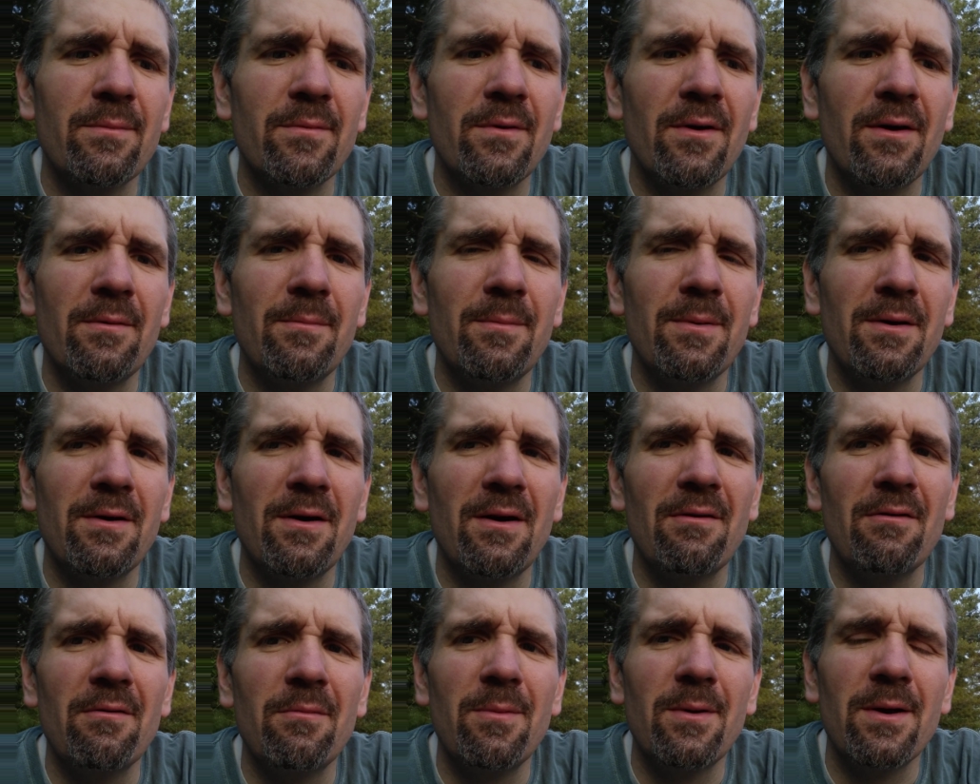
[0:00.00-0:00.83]
In, it would be, it
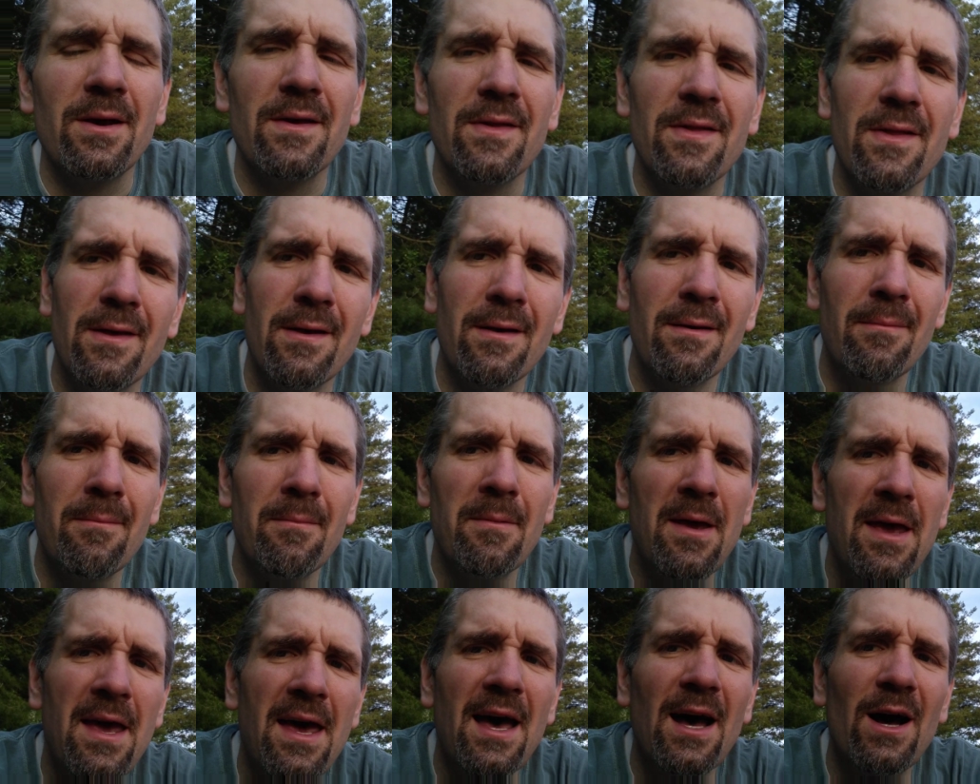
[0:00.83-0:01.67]
would be in the
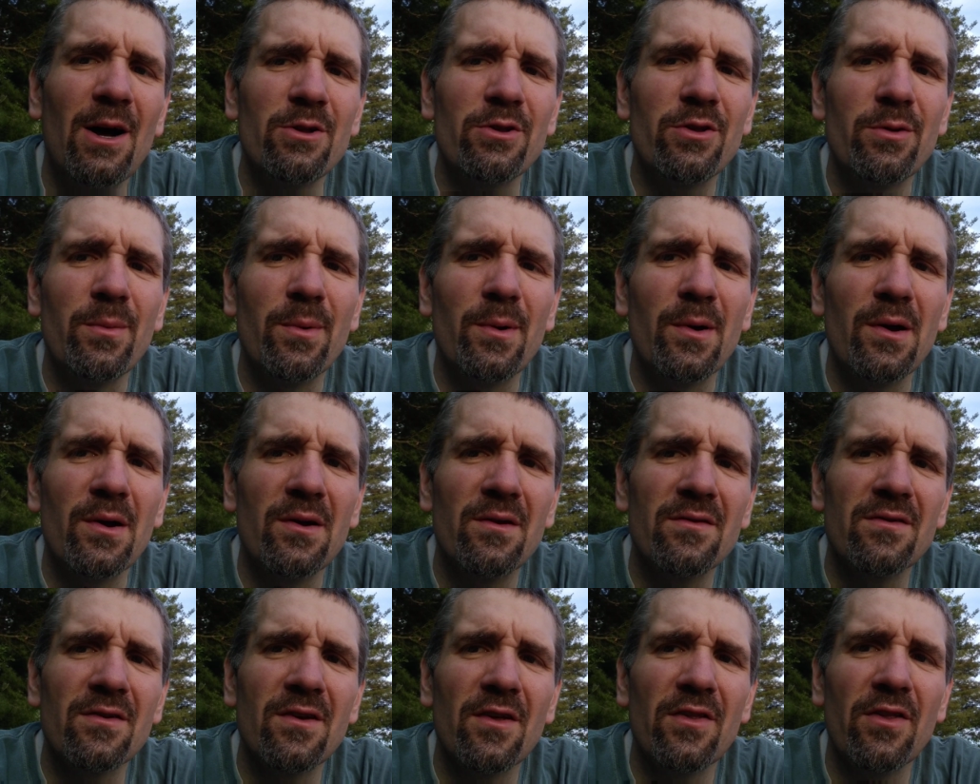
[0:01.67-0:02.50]

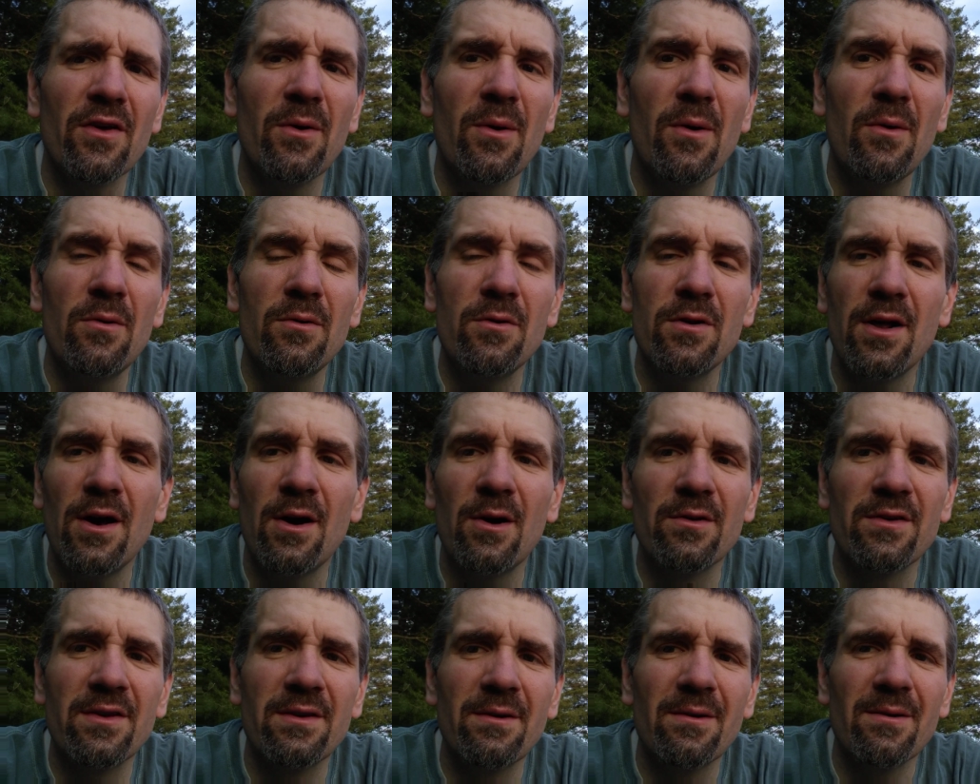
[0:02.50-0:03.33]
Helderbergs. Although who
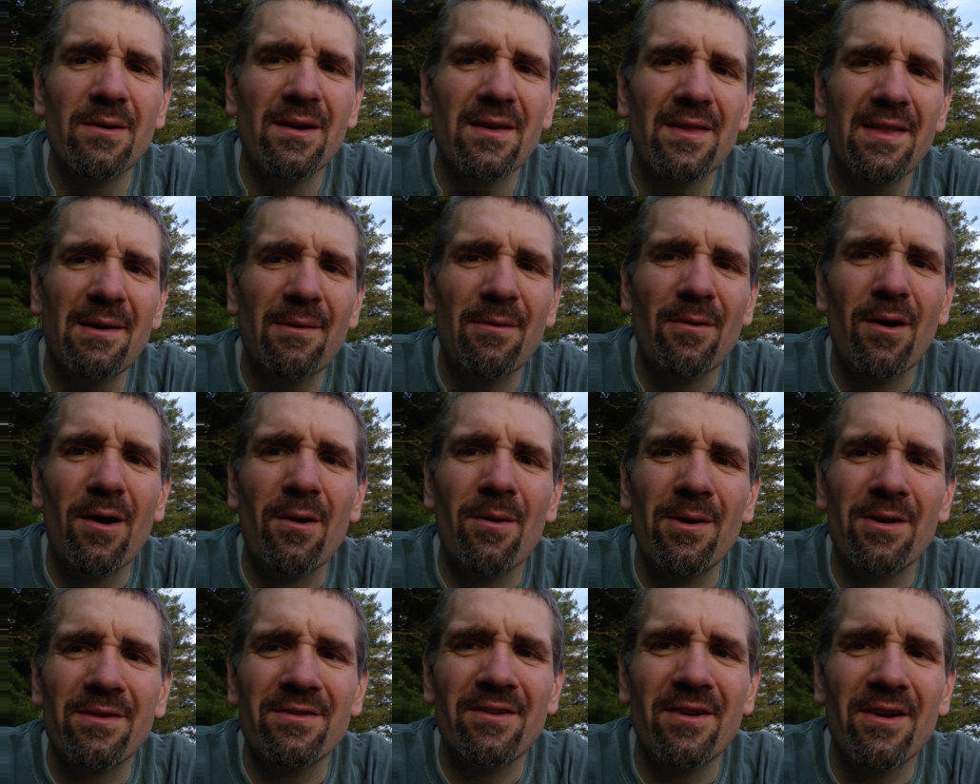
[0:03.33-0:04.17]
knows? They were they were
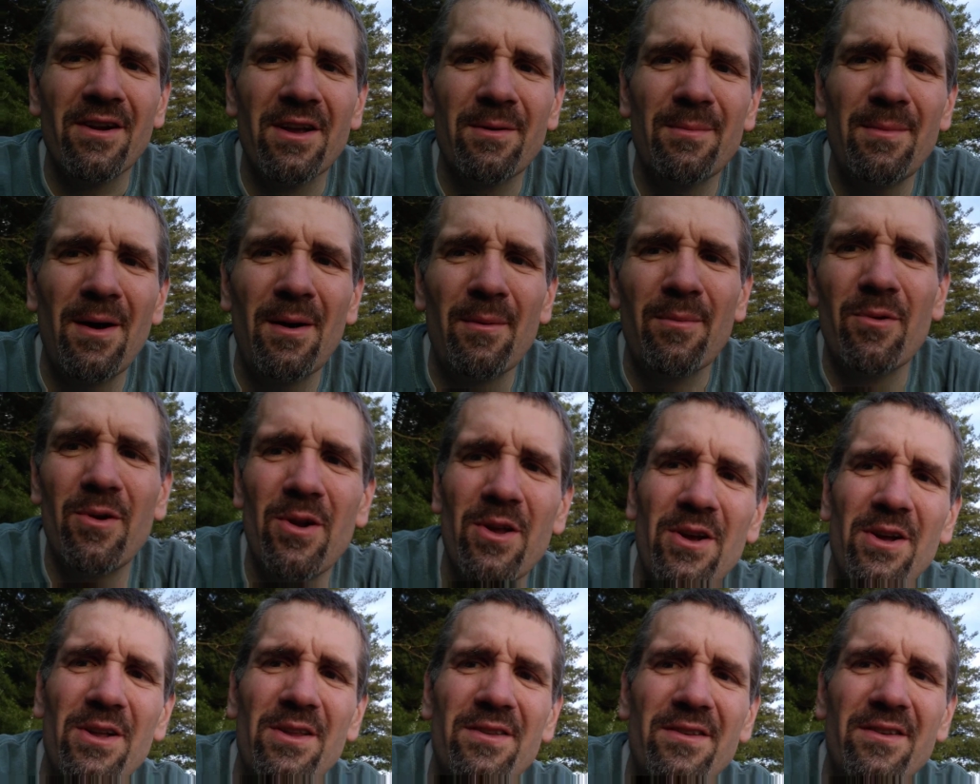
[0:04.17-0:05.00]
already starting to come out pretty
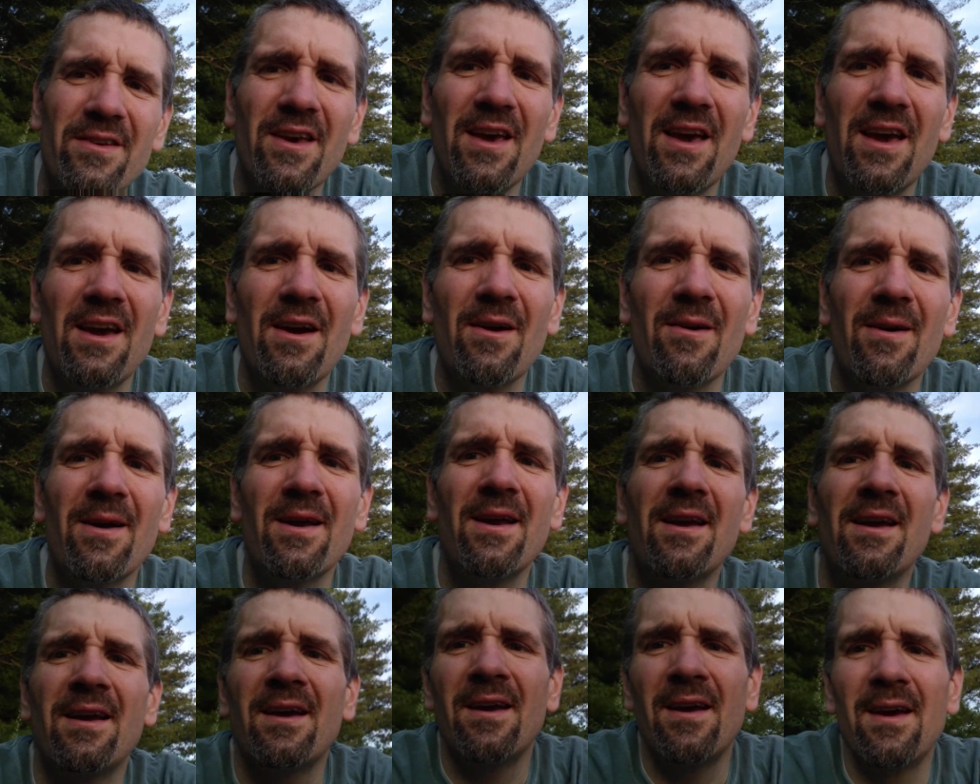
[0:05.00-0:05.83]
good in Schoharie